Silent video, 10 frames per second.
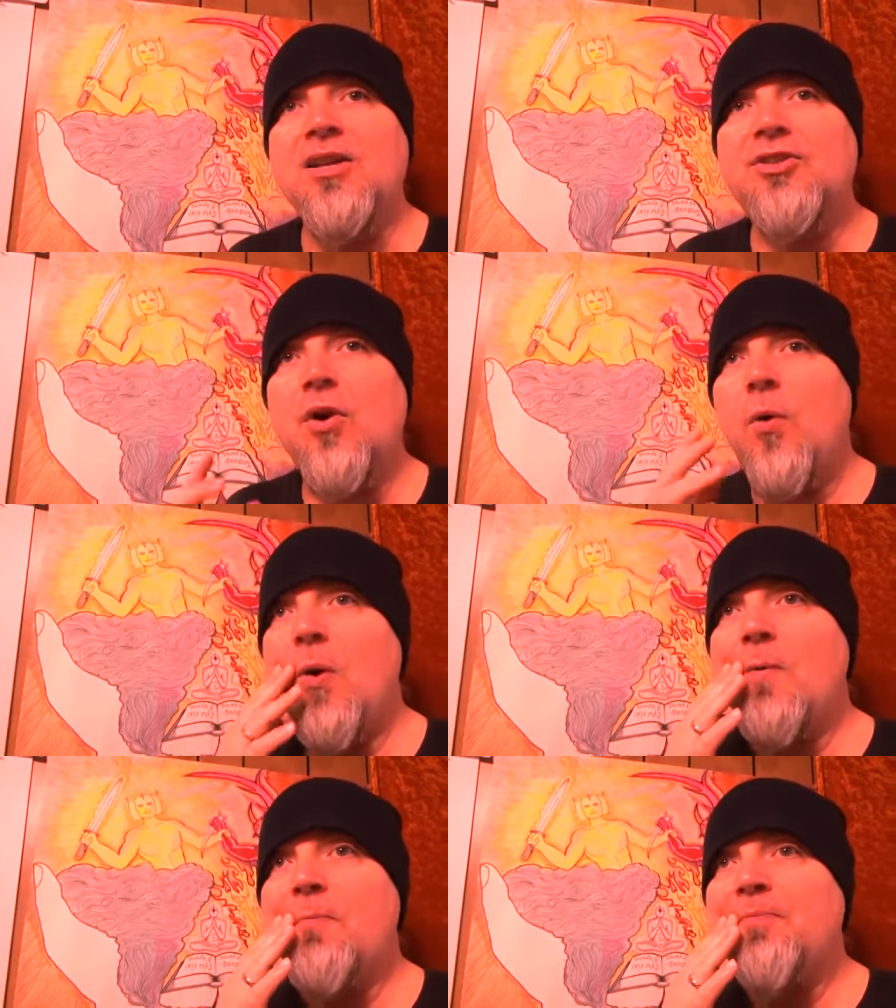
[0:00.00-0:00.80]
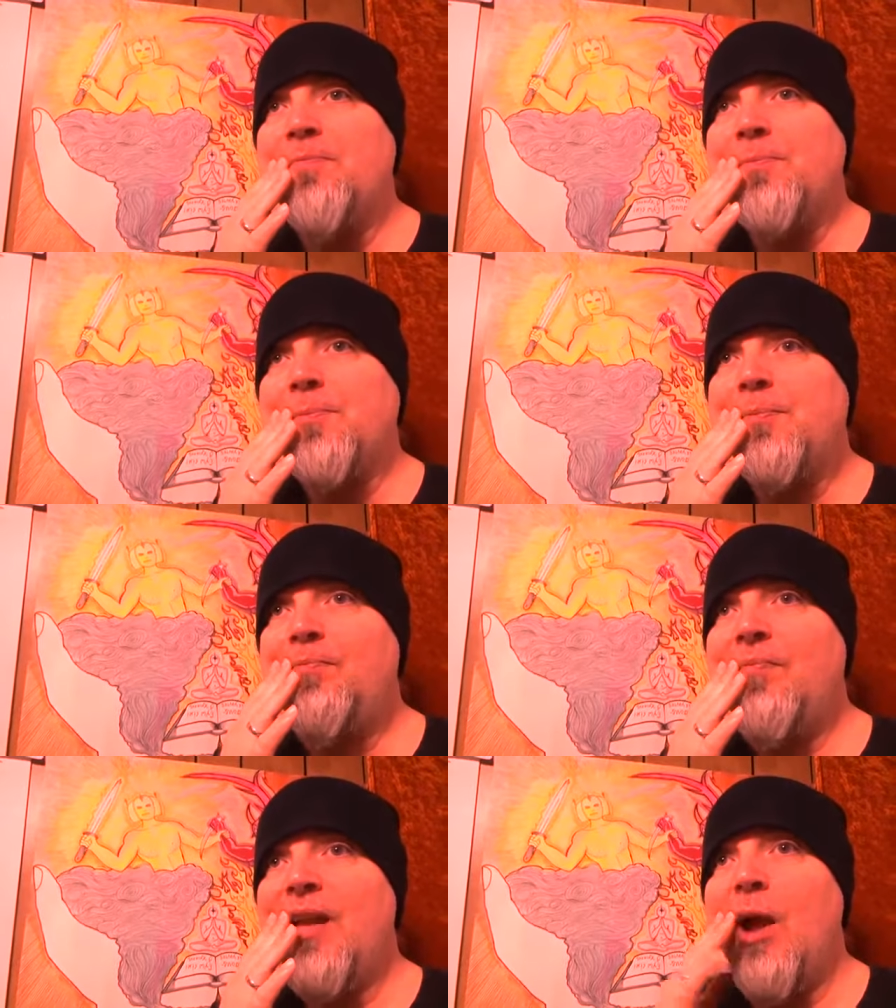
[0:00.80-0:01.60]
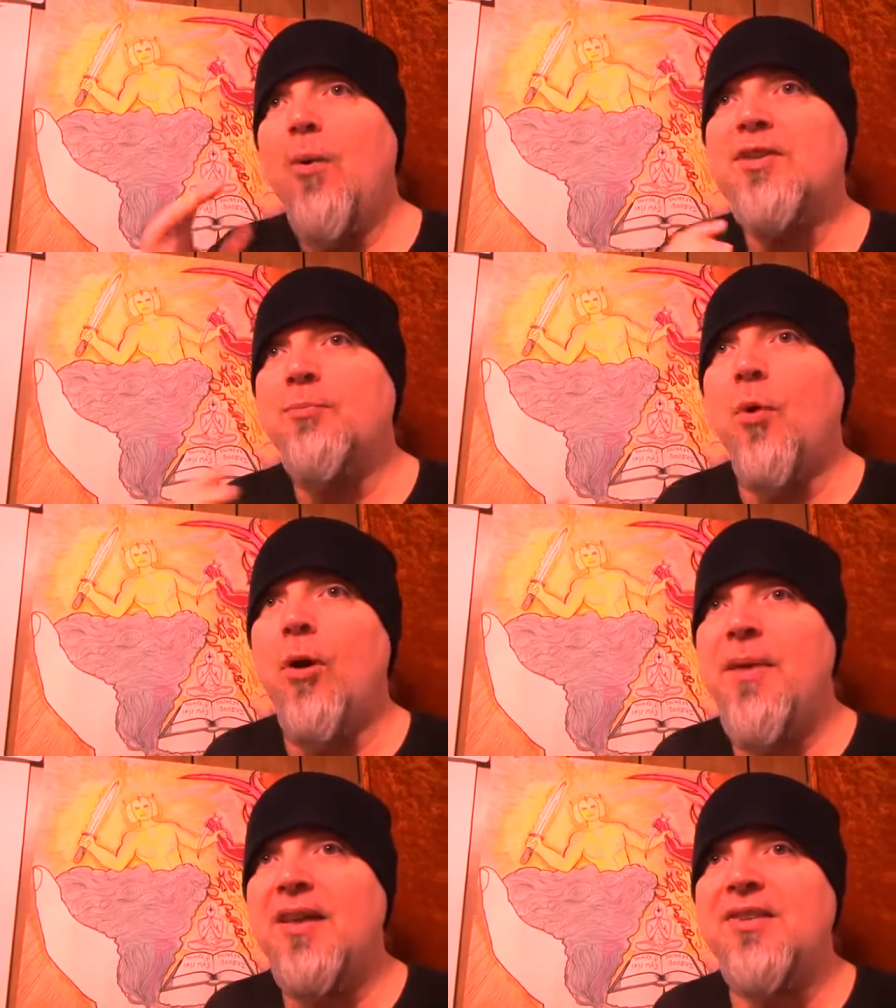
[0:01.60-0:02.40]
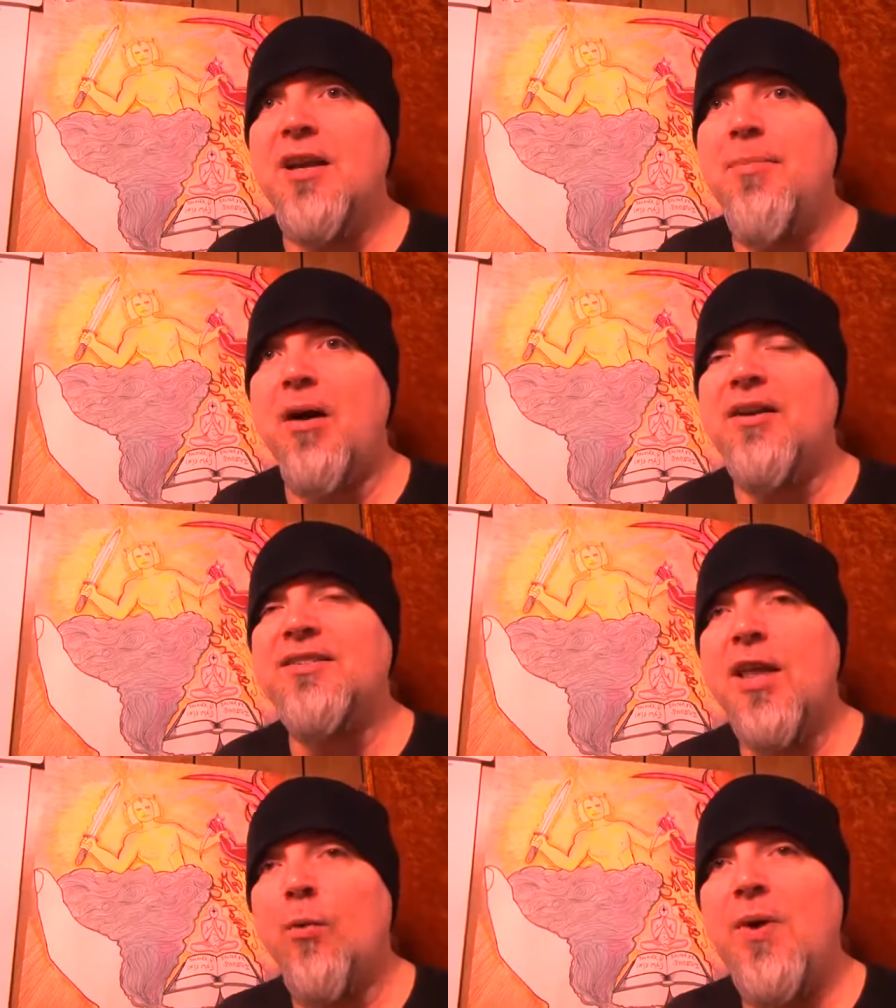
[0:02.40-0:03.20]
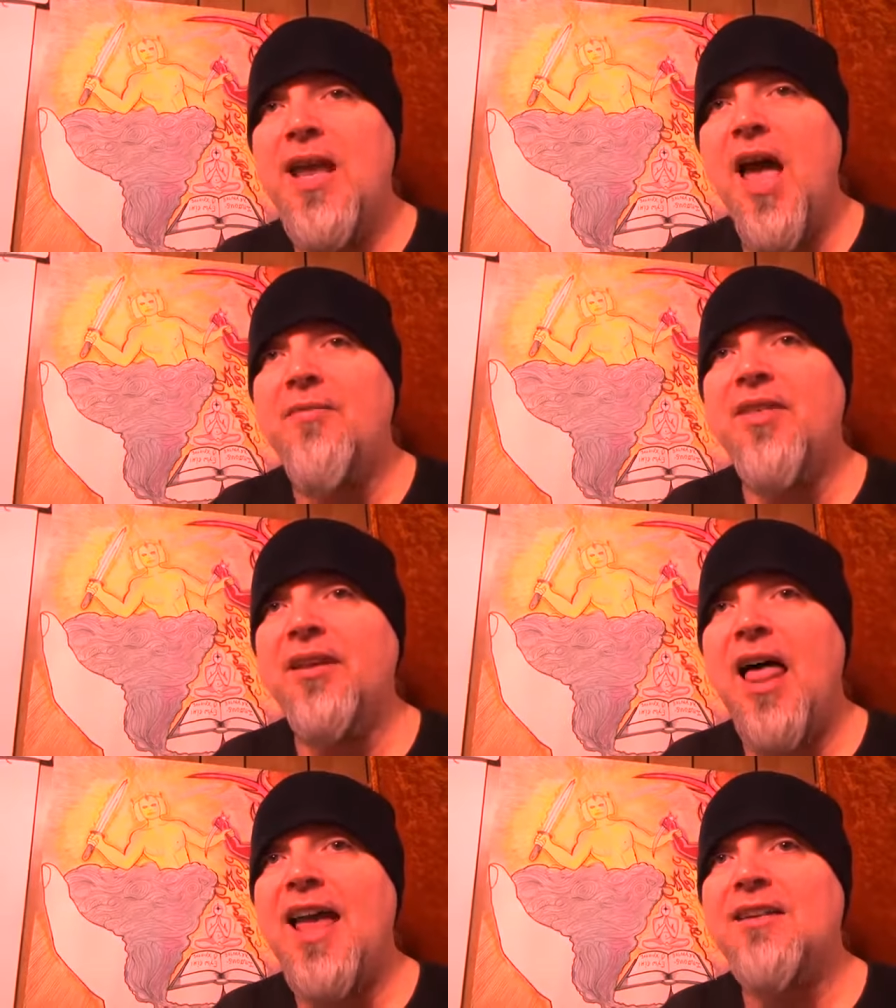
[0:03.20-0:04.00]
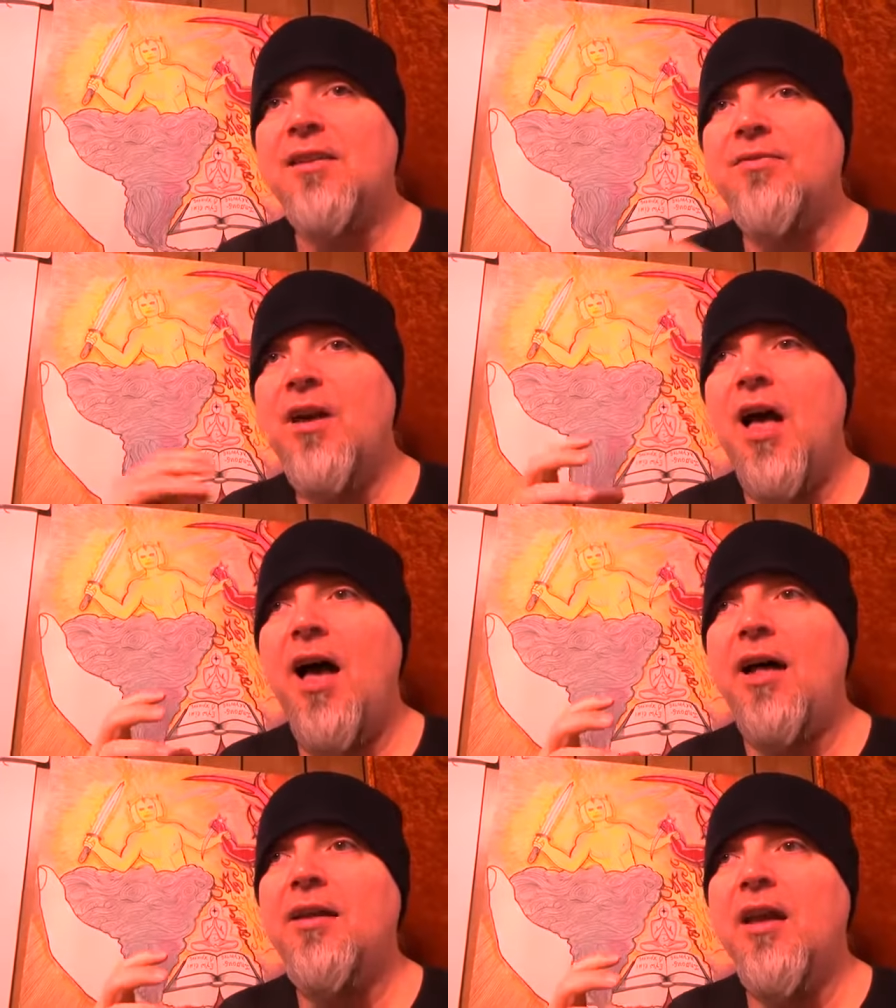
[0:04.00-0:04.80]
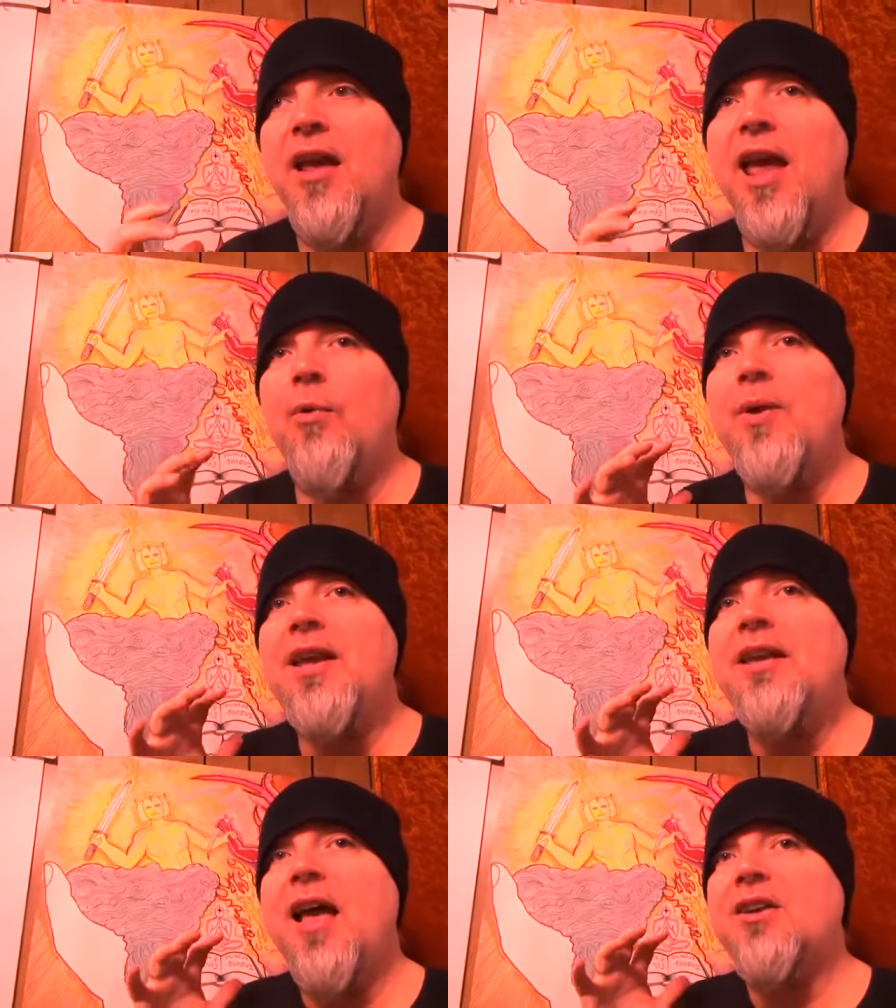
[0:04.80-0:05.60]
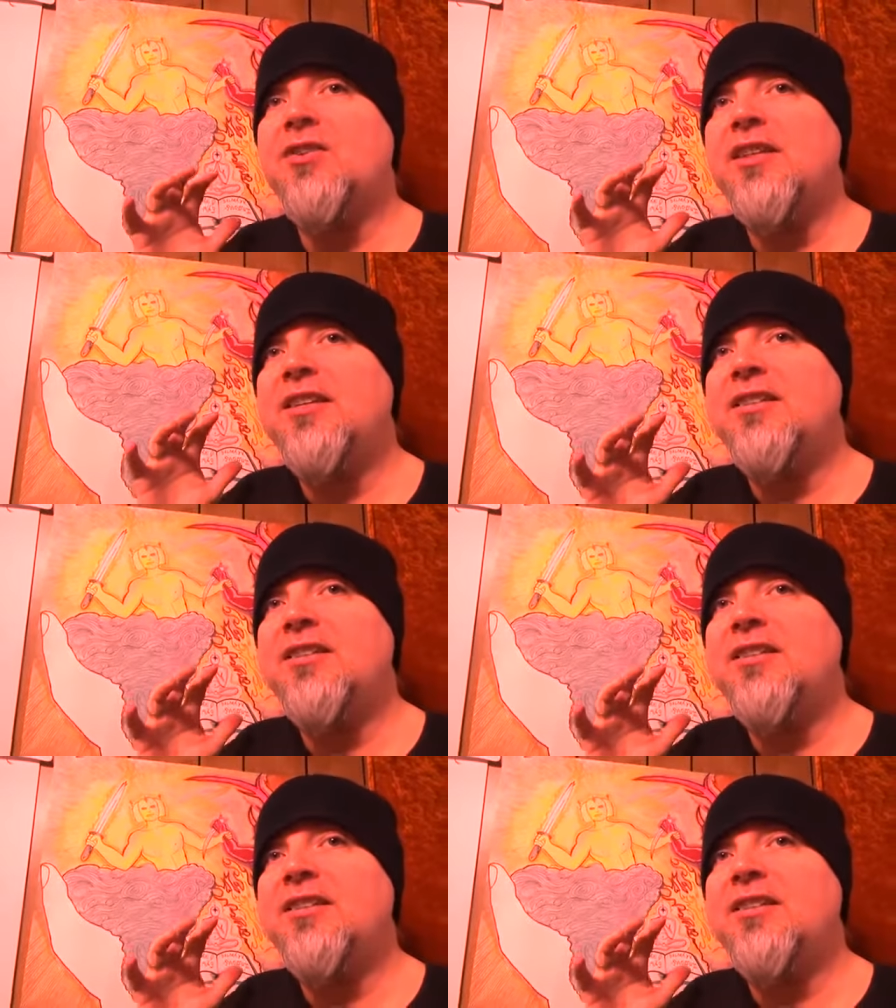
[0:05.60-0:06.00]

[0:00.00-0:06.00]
So, and what's more amazing about it is that we have the light of God and we can actually